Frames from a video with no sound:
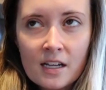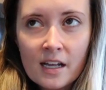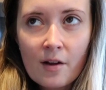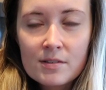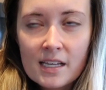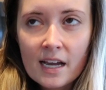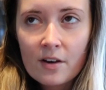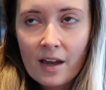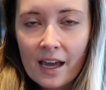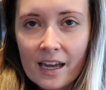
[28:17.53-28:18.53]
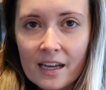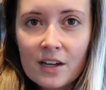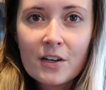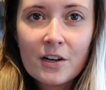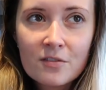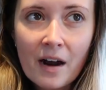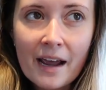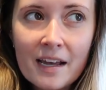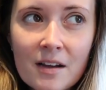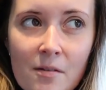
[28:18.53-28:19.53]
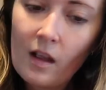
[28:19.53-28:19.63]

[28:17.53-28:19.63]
And I was like, okay, you're right.